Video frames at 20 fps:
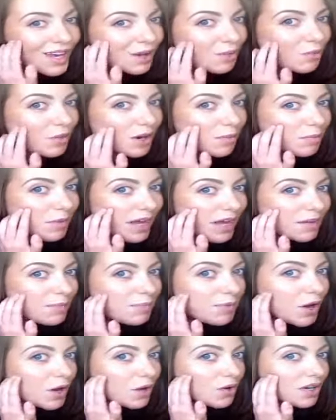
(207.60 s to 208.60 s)
And where my
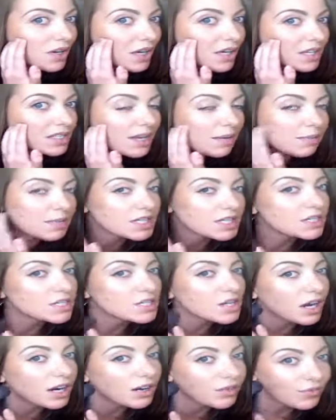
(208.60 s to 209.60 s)
bone is, I'm going to
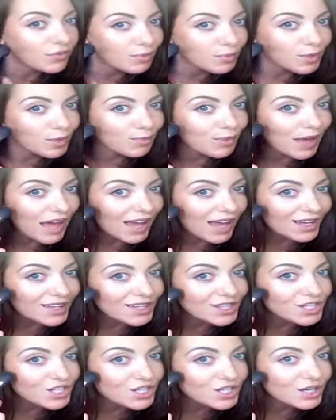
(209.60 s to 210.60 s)
start from the back of
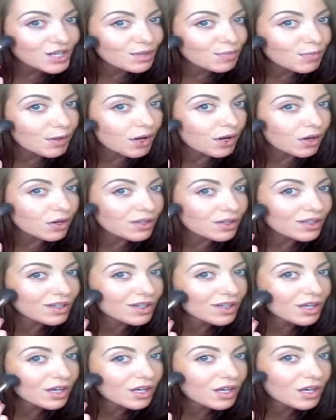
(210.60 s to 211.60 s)
the cheekbone
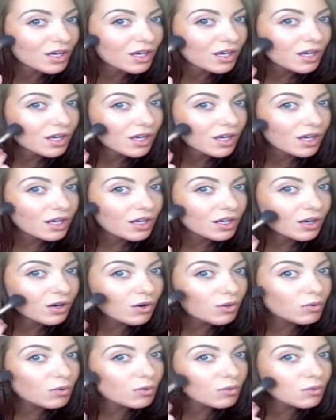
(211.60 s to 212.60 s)
and
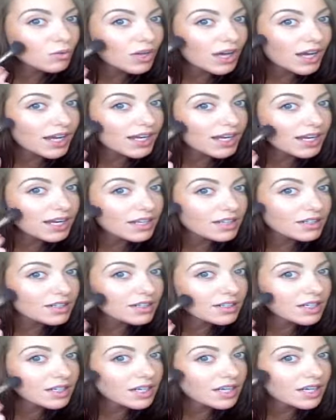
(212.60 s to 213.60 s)
go right
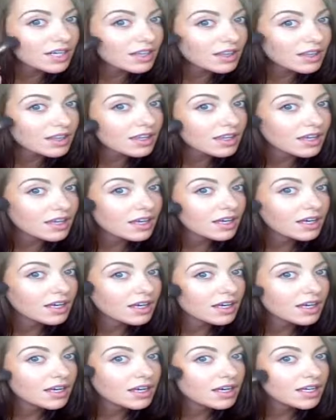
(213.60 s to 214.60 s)
underneath
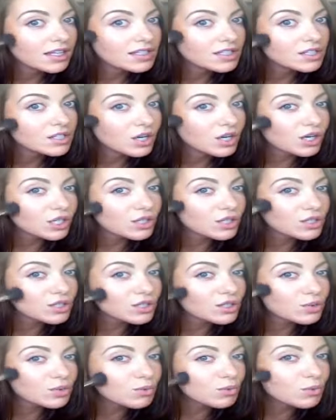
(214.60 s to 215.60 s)
and start
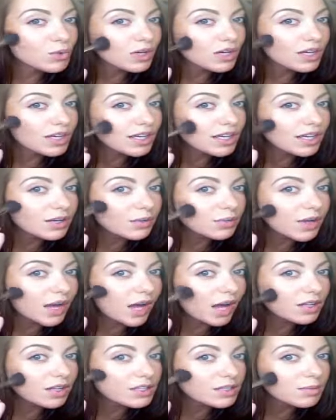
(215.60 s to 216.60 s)
swirling it
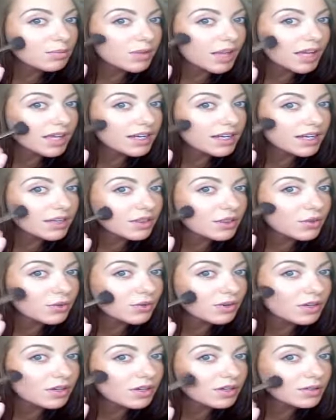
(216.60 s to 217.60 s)
around to blend it
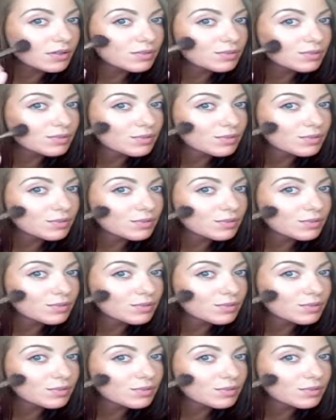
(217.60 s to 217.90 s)
through.